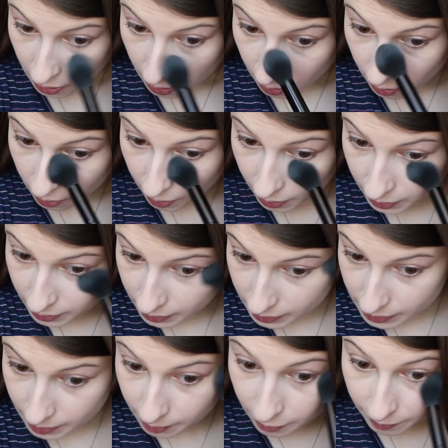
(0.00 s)
on
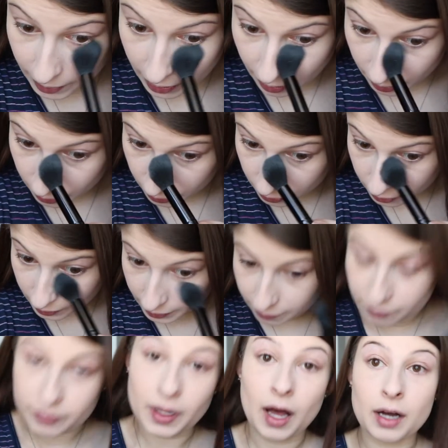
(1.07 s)
some of my other like
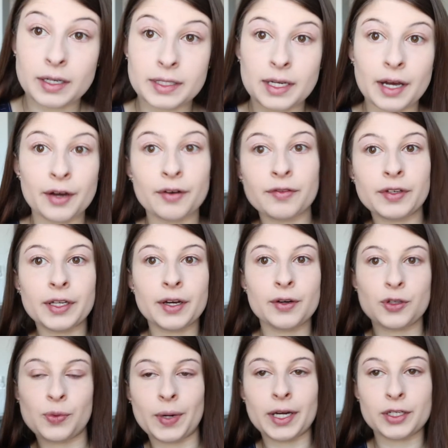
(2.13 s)
vlog style
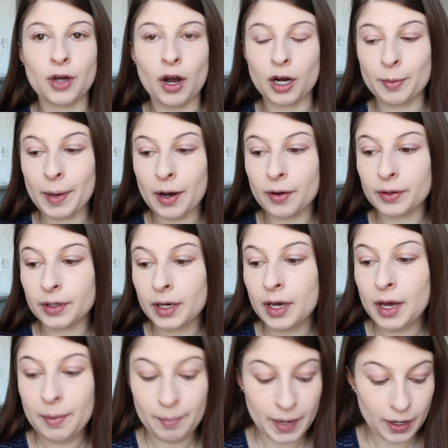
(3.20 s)
videos where I talk about
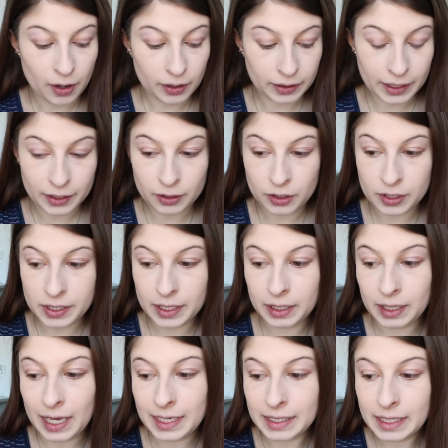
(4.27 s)
my online nursing
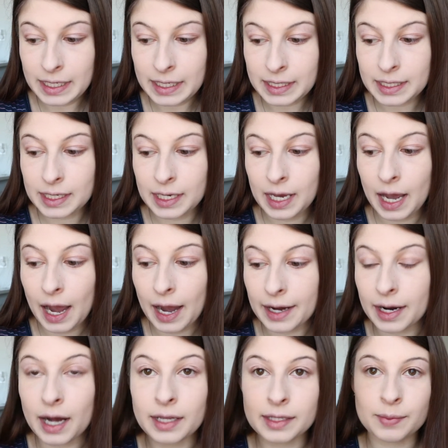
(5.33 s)
classes. I
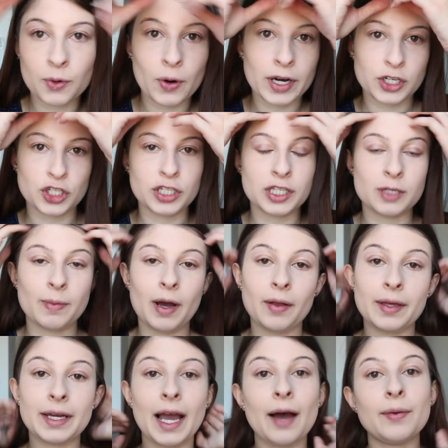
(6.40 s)
got some questions about
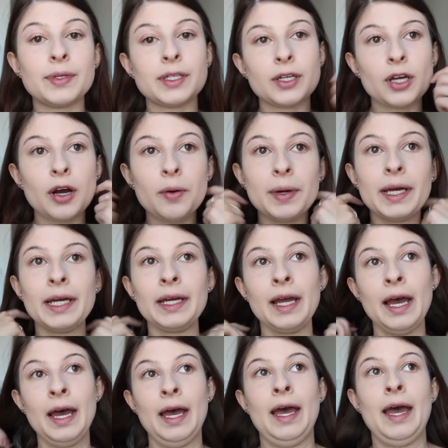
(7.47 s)
like, how is it going?
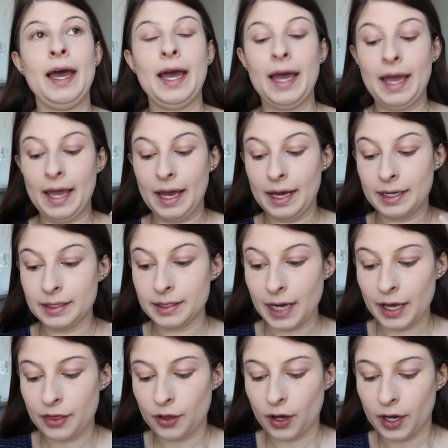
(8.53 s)
And I
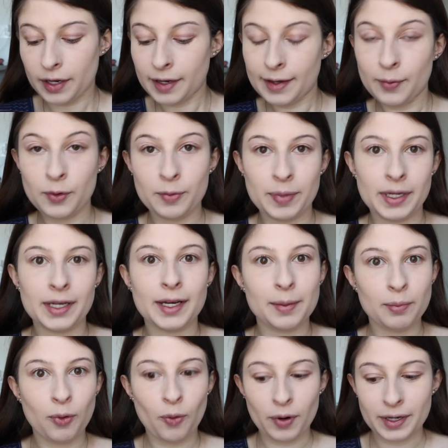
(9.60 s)
thought it would be
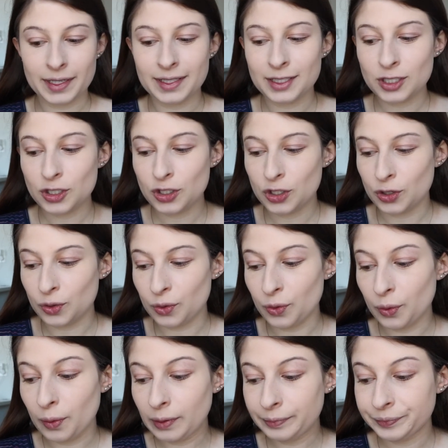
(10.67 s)
important to